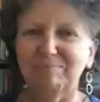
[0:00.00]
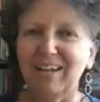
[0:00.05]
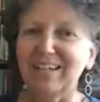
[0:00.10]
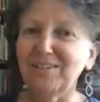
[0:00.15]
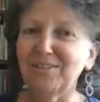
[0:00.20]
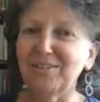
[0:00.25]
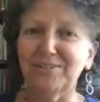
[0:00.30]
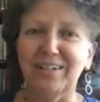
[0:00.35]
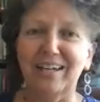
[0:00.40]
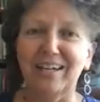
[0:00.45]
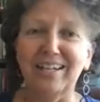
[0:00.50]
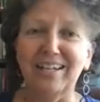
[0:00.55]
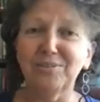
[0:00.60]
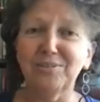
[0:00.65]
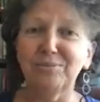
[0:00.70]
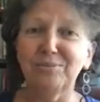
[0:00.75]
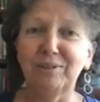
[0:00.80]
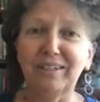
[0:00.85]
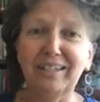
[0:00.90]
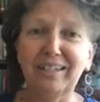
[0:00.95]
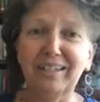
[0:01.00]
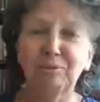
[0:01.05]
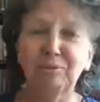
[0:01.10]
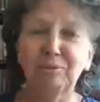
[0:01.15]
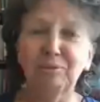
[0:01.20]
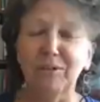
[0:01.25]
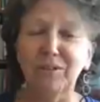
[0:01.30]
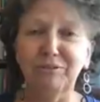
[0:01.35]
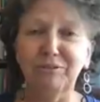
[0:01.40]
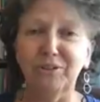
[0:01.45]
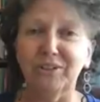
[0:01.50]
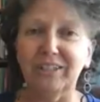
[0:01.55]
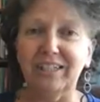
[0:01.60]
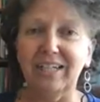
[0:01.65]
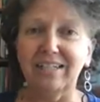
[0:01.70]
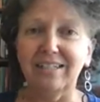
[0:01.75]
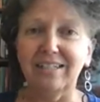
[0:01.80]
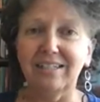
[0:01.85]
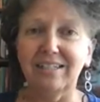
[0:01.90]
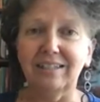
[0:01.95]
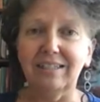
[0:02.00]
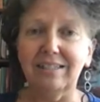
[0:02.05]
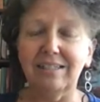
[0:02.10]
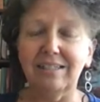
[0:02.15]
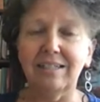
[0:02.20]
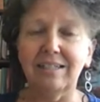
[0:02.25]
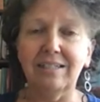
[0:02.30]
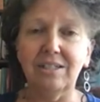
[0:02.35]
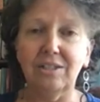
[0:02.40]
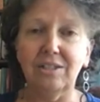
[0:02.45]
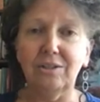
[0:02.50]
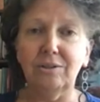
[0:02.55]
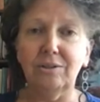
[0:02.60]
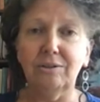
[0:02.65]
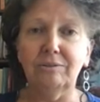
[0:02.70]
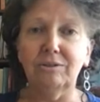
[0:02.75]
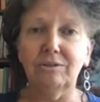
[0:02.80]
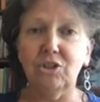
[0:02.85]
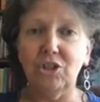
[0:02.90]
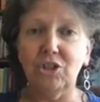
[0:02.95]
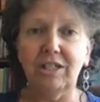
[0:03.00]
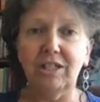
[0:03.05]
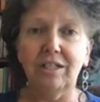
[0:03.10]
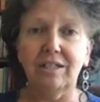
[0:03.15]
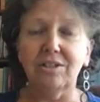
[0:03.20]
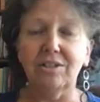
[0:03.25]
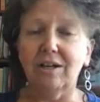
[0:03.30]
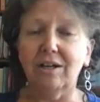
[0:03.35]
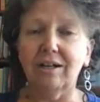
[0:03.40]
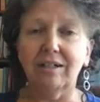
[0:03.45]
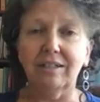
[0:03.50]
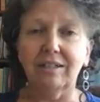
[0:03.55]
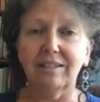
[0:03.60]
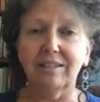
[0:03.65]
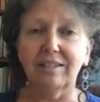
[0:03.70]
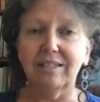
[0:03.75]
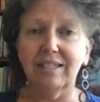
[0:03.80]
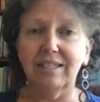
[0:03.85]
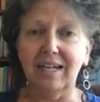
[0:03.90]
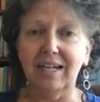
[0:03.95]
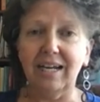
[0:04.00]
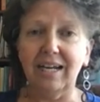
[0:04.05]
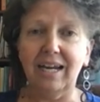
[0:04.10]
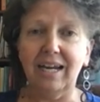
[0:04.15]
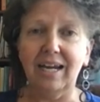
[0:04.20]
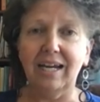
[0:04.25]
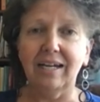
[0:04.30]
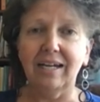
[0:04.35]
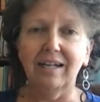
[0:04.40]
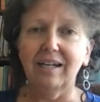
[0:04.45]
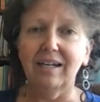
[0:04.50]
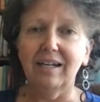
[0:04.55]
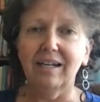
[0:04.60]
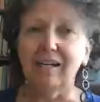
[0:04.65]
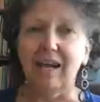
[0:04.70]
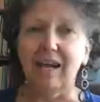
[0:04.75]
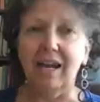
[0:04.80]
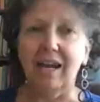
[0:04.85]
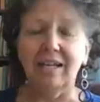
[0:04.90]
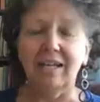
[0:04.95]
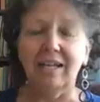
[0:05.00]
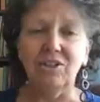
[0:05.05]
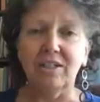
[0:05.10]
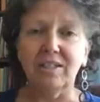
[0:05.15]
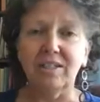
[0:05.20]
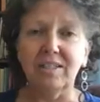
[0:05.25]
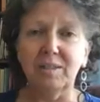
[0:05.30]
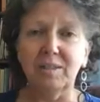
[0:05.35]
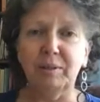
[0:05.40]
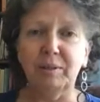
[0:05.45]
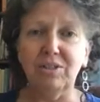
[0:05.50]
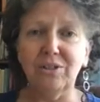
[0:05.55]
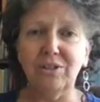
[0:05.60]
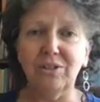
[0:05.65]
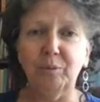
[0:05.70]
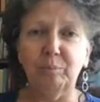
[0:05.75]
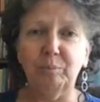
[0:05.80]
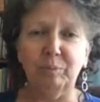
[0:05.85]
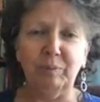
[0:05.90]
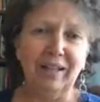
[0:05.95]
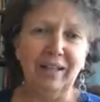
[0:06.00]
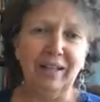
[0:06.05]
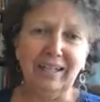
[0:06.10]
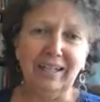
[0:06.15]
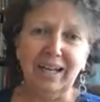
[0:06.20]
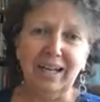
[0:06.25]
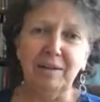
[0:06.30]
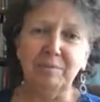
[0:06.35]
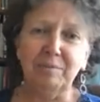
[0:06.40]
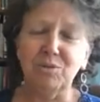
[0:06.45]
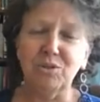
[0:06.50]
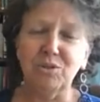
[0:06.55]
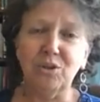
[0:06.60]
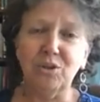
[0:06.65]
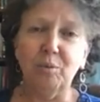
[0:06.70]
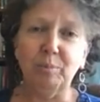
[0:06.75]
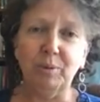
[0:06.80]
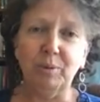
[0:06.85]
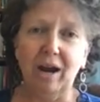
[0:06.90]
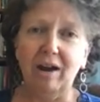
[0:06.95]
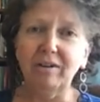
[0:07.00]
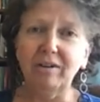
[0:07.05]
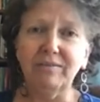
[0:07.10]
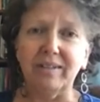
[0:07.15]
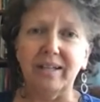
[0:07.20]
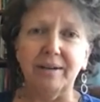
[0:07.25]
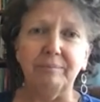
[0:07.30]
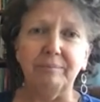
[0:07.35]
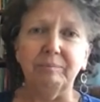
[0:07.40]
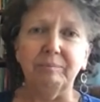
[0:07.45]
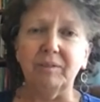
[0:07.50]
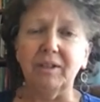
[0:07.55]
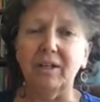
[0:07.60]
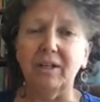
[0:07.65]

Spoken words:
it's really wonderful to get to listen to Chia talk today and just be so like, I'm so proud of them,